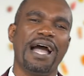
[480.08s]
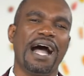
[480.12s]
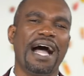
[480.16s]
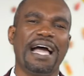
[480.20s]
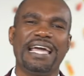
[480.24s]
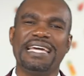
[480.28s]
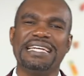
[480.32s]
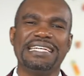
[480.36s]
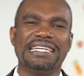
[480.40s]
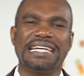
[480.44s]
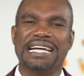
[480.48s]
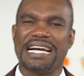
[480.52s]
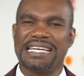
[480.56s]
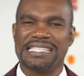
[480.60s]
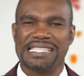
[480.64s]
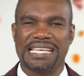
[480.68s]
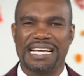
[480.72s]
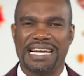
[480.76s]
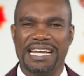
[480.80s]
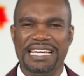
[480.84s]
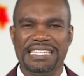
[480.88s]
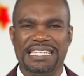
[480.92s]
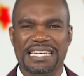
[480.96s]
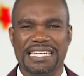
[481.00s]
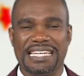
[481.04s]
are
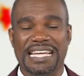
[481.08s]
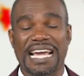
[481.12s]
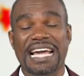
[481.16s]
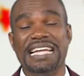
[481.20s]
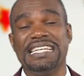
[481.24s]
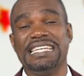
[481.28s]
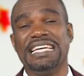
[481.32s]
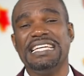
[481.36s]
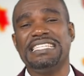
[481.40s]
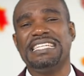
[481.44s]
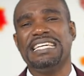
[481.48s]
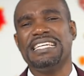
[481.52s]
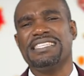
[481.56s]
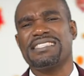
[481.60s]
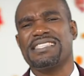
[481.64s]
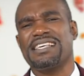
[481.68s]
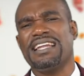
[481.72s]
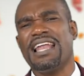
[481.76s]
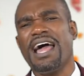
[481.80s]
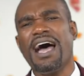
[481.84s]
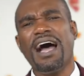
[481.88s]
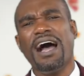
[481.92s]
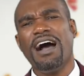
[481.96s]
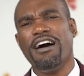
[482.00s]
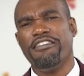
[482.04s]
incarcerated. And it is the
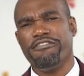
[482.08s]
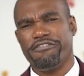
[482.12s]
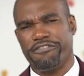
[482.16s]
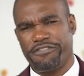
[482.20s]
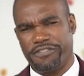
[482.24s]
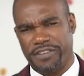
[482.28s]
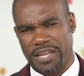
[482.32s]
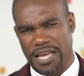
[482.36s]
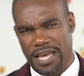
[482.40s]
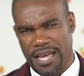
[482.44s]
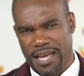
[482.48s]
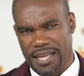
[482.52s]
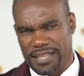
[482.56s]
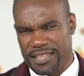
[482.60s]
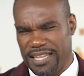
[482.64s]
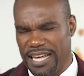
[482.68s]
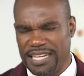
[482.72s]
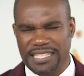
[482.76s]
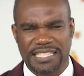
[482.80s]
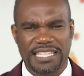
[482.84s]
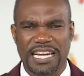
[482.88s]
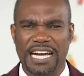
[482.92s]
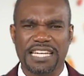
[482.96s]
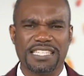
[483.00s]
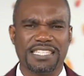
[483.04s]
love
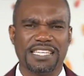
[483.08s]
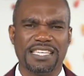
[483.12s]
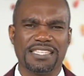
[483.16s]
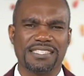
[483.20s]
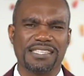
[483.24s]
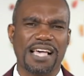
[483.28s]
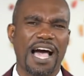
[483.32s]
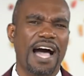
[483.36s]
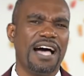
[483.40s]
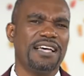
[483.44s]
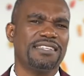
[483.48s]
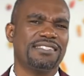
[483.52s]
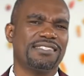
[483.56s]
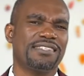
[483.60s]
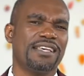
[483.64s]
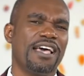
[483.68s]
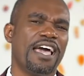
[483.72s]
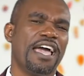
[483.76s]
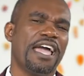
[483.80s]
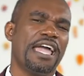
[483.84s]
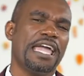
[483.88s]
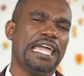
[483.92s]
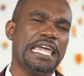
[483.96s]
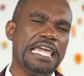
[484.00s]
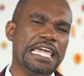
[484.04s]
that touches us
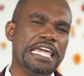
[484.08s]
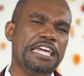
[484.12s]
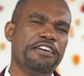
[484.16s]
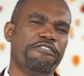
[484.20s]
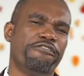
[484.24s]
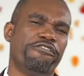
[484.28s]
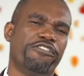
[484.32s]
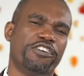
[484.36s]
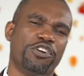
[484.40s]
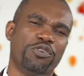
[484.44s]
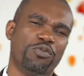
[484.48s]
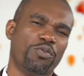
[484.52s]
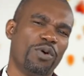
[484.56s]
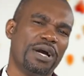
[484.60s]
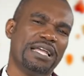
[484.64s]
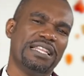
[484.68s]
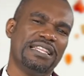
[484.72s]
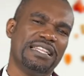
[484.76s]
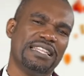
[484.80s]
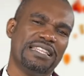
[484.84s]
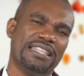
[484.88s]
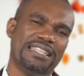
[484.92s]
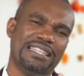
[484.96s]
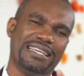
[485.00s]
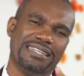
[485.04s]
even
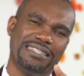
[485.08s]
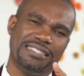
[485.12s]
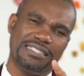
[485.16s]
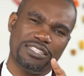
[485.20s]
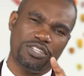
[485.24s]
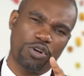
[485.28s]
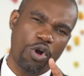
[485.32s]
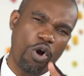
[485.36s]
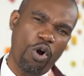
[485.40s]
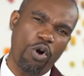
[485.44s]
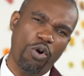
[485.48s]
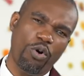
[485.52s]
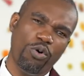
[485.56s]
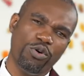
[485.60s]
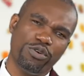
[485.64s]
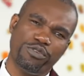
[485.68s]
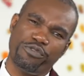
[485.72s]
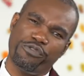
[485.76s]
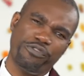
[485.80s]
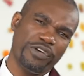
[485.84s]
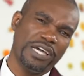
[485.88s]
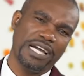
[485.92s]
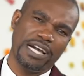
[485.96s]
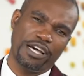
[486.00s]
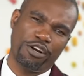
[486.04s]
when the cold
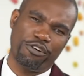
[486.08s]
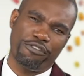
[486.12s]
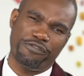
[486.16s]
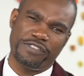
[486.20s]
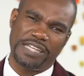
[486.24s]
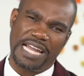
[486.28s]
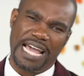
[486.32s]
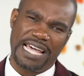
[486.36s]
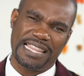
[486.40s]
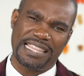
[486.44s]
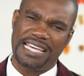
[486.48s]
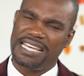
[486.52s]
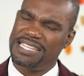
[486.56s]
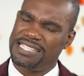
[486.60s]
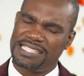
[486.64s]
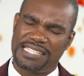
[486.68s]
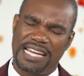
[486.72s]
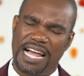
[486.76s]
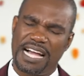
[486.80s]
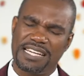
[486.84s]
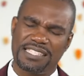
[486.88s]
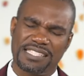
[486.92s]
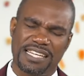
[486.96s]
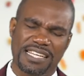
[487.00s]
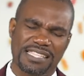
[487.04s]
finger of death has
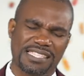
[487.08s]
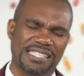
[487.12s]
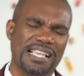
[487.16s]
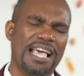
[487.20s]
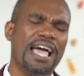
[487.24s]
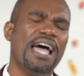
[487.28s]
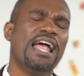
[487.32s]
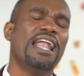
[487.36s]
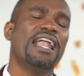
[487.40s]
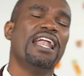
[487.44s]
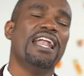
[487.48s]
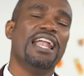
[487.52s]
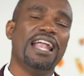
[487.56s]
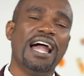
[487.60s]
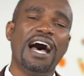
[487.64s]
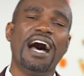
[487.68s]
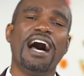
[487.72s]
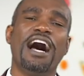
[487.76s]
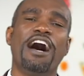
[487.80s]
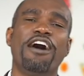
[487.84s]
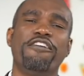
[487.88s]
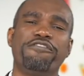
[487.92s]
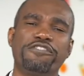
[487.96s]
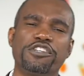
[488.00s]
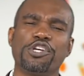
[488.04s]
touched us.
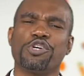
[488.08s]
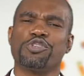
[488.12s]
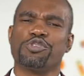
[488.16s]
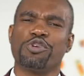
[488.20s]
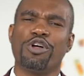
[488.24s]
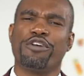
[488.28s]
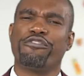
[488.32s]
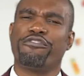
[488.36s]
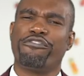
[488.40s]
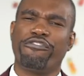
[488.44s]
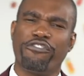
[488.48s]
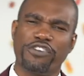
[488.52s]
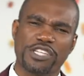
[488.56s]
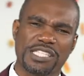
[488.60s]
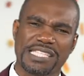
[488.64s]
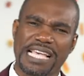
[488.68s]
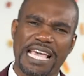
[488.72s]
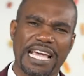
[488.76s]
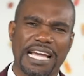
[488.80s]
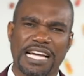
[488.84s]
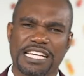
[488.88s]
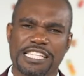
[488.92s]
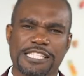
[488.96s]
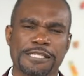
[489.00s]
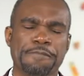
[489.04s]
Love does not
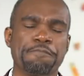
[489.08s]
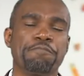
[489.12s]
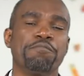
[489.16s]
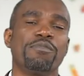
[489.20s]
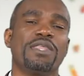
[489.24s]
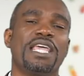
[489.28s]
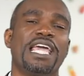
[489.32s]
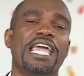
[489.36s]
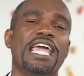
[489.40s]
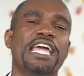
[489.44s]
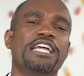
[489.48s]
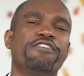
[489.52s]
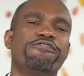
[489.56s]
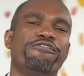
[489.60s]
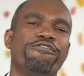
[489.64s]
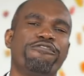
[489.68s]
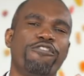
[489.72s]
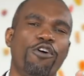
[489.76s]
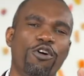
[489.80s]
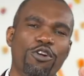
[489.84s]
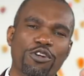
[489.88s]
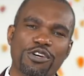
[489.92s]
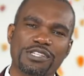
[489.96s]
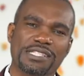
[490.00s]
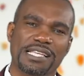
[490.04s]
forsake us, it
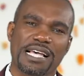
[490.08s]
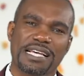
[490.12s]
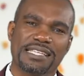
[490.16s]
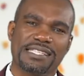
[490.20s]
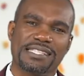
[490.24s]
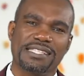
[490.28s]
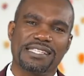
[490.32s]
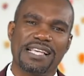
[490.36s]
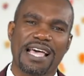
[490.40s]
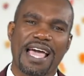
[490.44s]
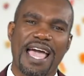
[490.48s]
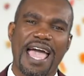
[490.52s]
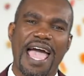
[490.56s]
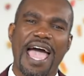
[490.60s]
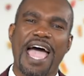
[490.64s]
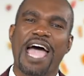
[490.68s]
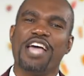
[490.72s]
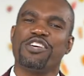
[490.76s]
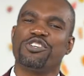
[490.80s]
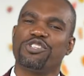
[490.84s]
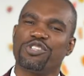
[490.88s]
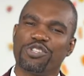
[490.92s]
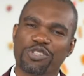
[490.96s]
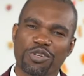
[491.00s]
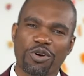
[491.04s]
follows us
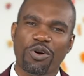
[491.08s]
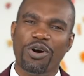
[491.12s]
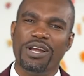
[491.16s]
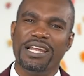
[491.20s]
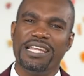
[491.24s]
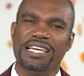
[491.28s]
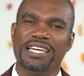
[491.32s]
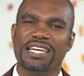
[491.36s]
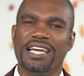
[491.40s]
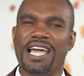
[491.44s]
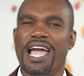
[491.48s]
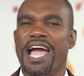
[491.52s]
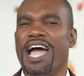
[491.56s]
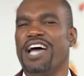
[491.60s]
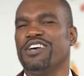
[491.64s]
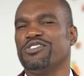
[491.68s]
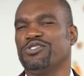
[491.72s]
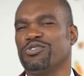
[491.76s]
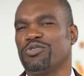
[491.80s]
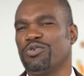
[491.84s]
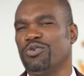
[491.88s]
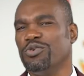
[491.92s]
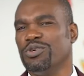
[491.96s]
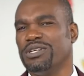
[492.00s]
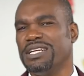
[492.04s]
surely
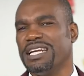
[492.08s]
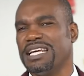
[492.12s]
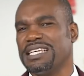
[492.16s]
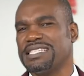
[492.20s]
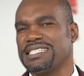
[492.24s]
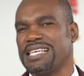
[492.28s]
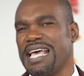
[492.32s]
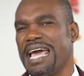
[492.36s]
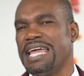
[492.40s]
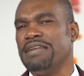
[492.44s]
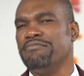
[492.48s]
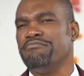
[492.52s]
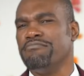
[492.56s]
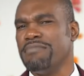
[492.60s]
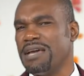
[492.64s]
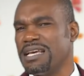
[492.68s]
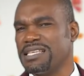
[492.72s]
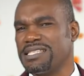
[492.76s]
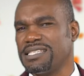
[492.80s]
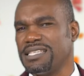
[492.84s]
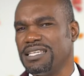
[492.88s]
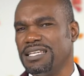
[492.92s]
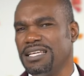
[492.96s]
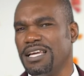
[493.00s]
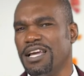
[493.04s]
as goodness and
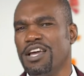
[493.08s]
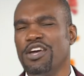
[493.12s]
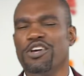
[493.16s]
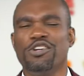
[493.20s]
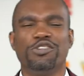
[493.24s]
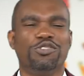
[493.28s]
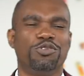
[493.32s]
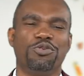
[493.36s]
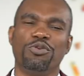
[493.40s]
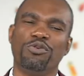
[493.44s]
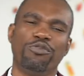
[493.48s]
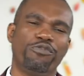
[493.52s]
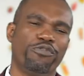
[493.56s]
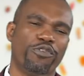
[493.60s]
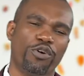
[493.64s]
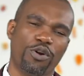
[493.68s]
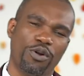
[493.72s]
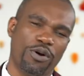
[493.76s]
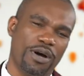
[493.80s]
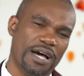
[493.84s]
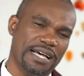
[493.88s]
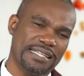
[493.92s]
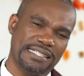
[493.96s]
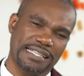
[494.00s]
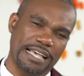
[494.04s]
mercy do
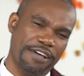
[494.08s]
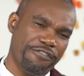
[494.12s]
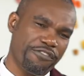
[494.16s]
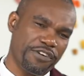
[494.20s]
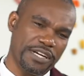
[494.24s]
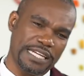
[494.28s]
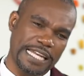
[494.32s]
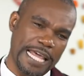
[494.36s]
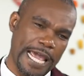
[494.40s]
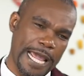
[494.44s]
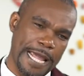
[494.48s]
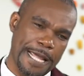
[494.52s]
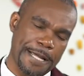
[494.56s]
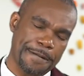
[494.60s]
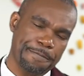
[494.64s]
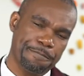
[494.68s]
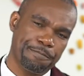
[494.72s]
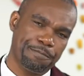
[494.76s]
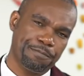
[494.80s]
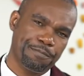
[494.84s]
follow us every day.